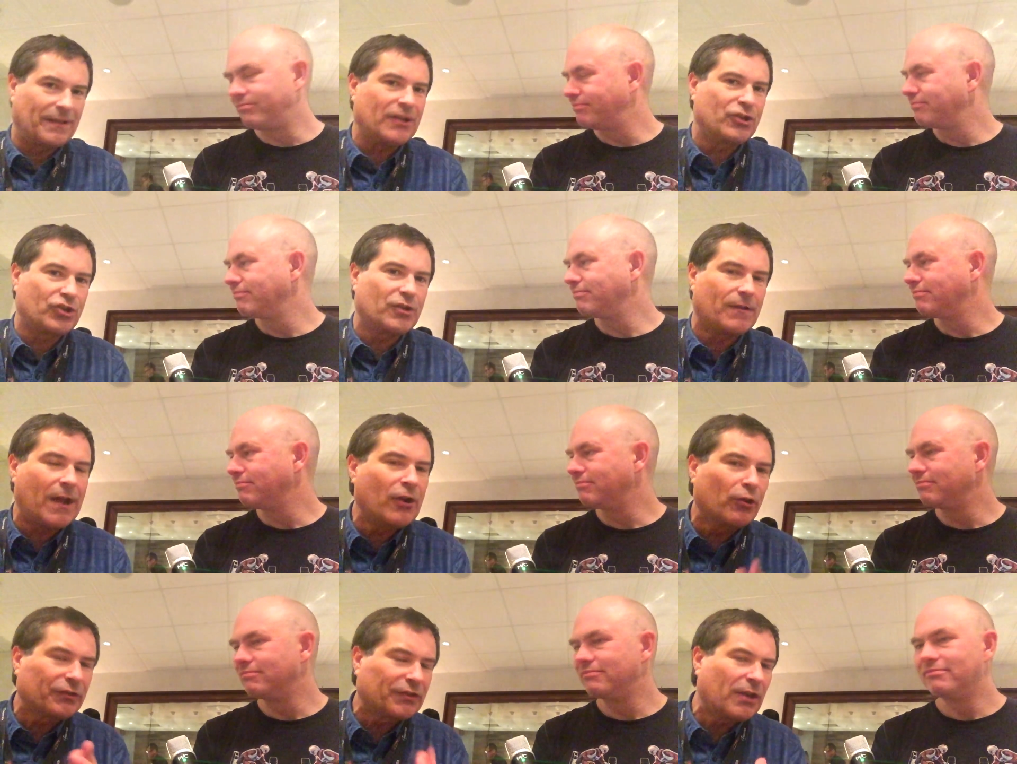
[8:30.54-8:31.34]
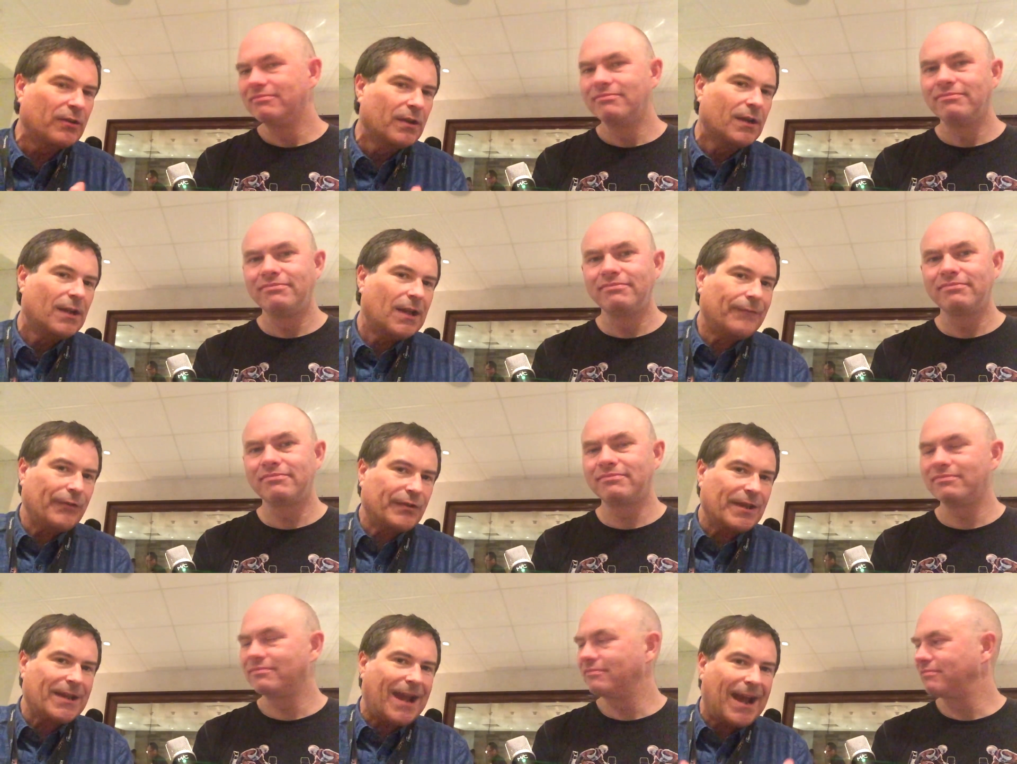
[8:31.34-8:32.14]
Speaker 1: Than, and also, if you
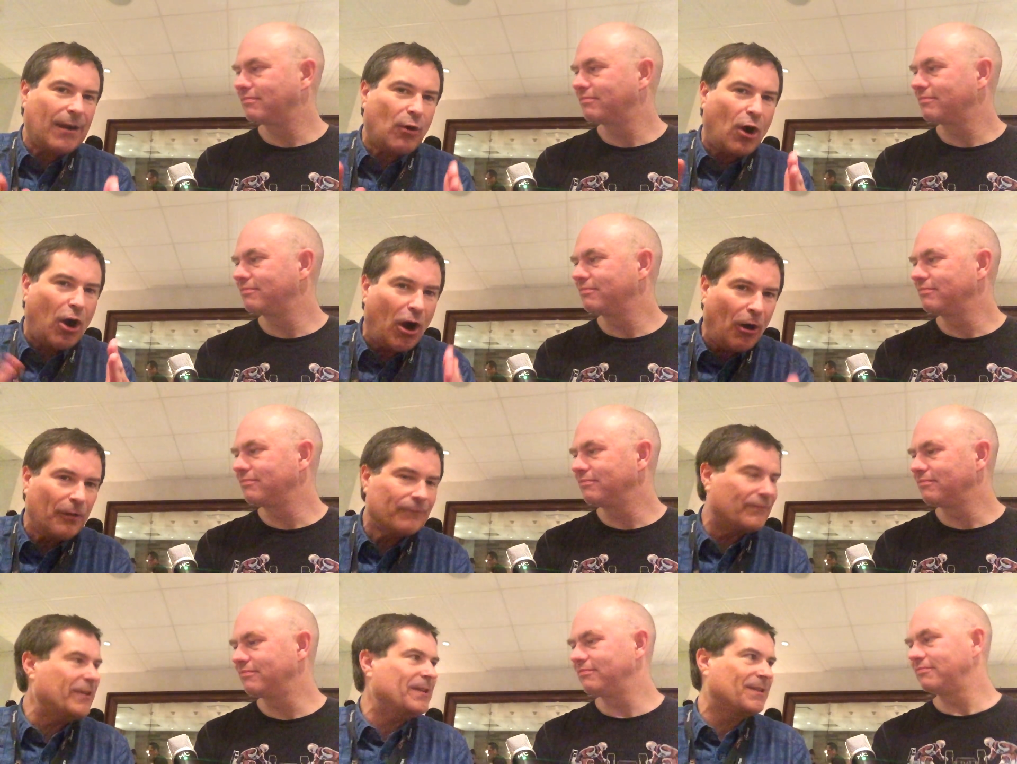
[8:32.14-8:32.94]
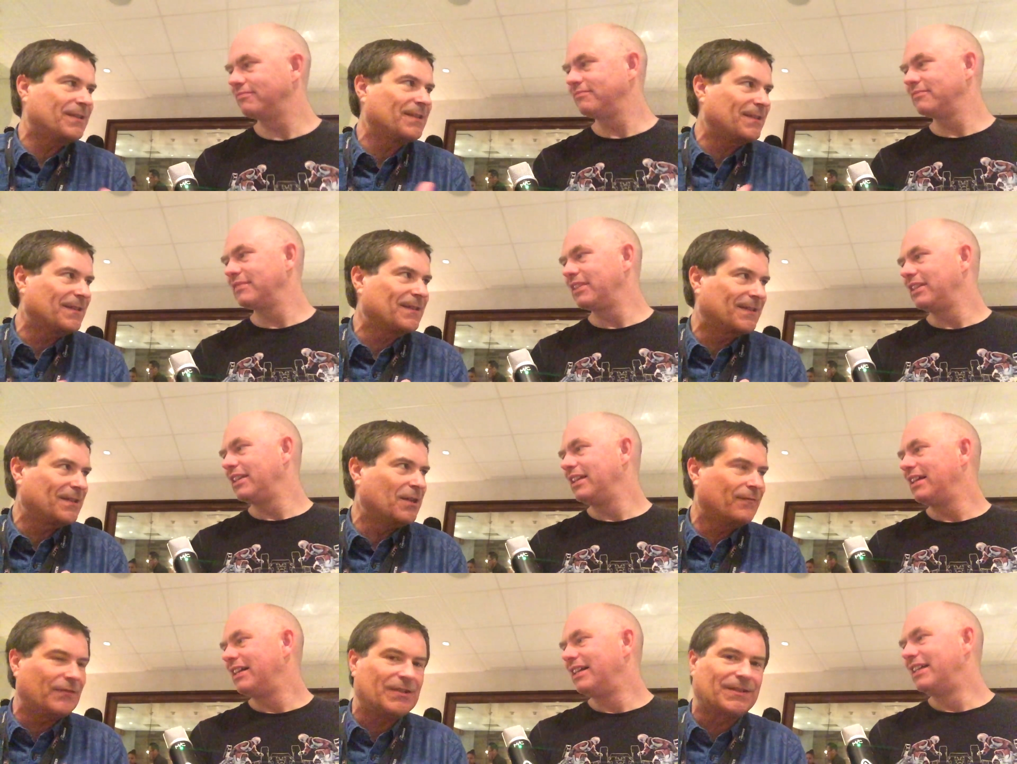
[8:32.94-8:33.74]
think how hot Venus is at the
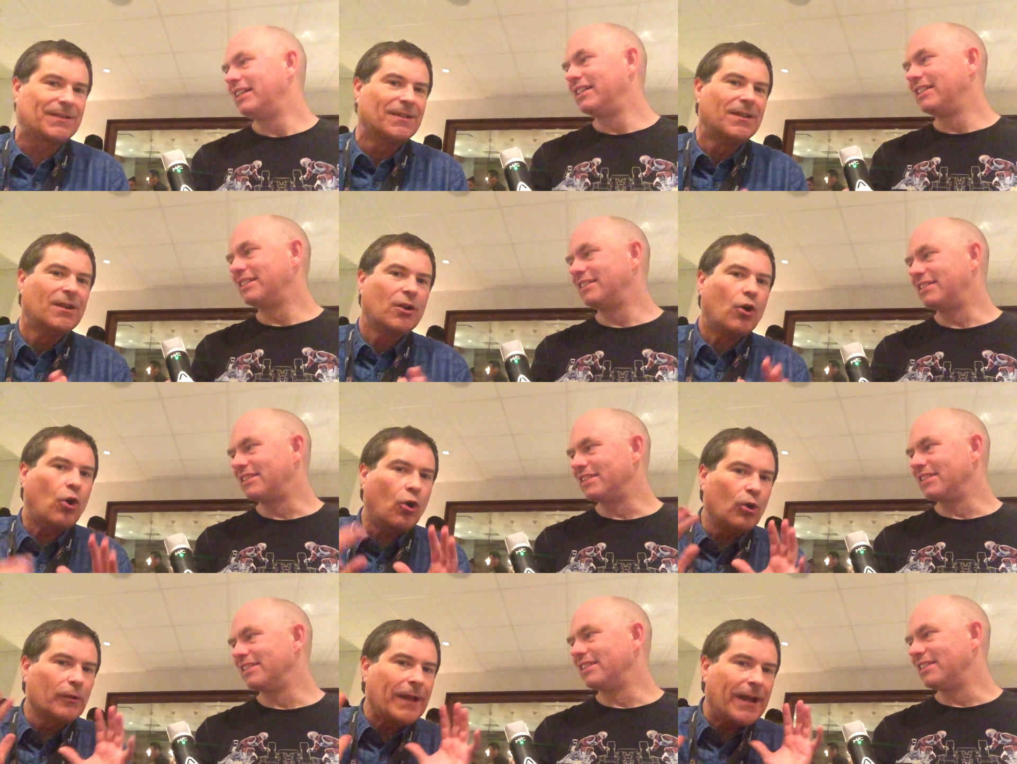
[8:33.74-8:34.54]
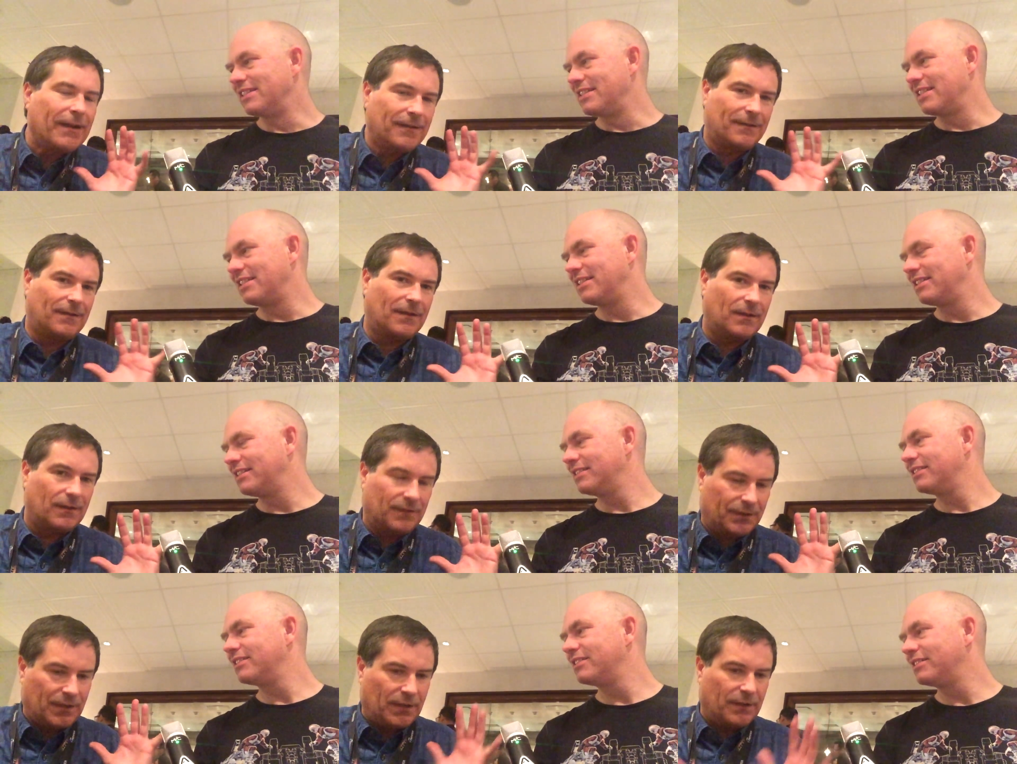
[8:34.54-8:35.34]
surface, all that
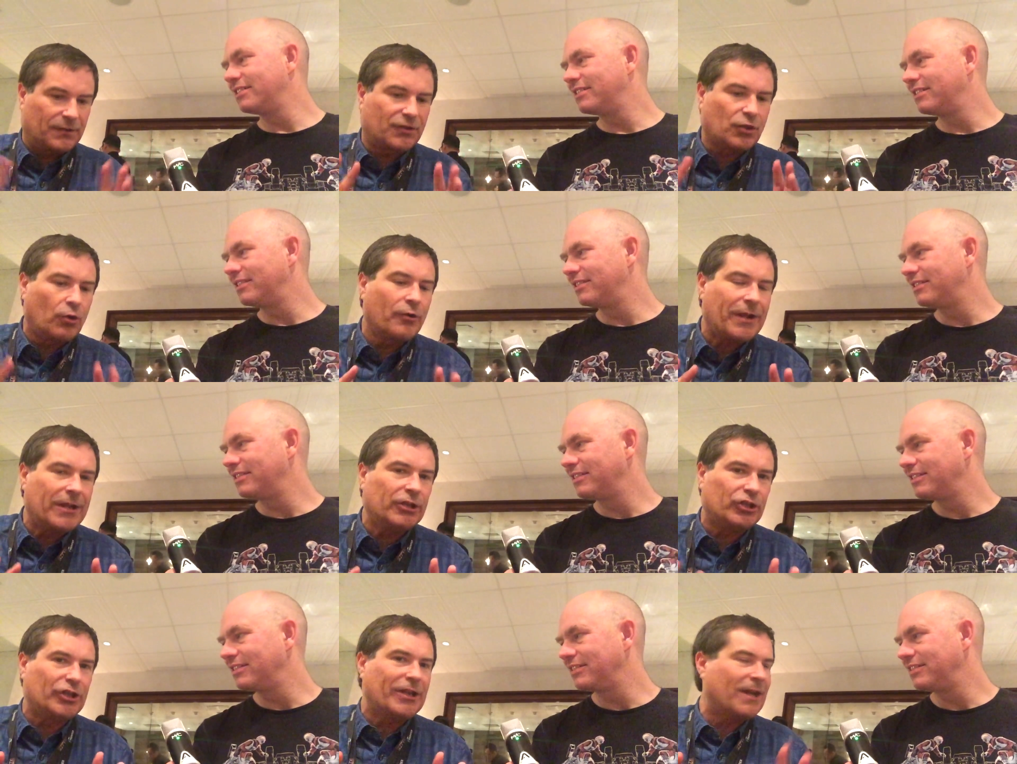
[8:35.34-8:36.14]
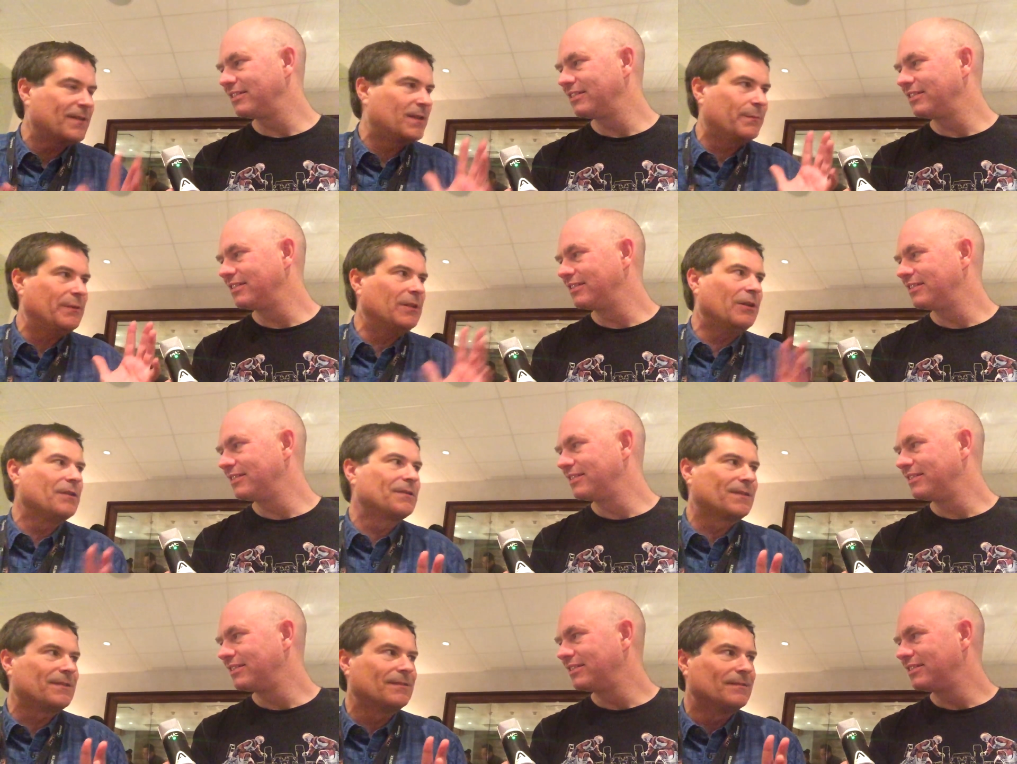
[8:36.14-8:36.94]
stored energy has to be
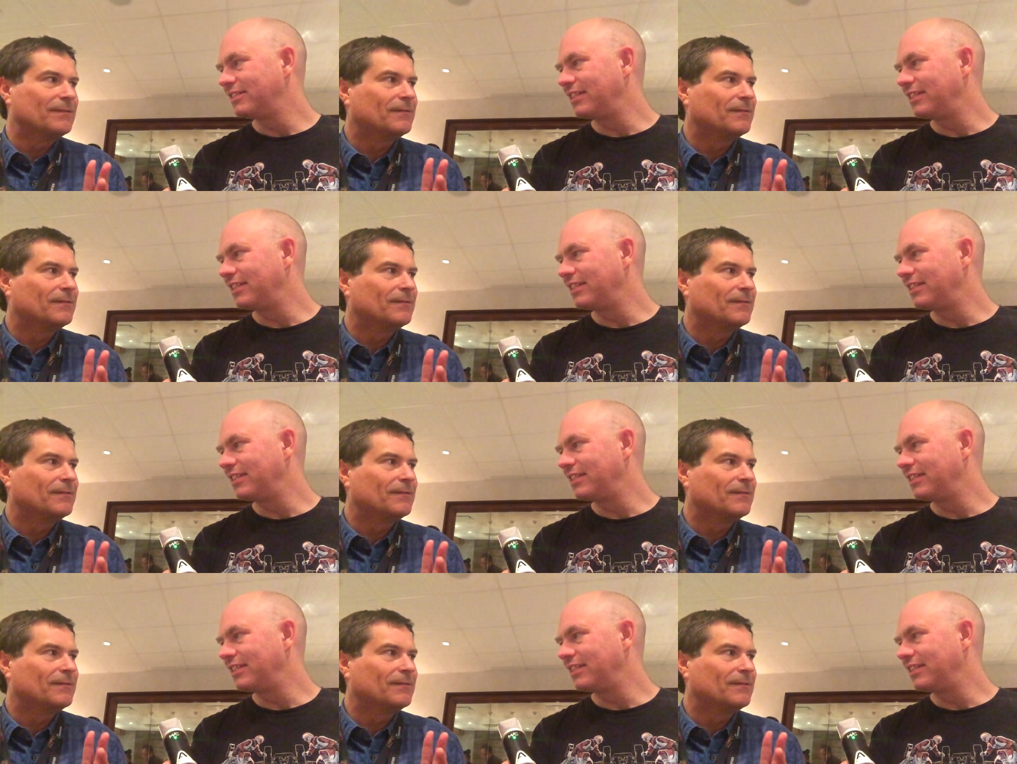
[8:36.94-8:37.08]
lost.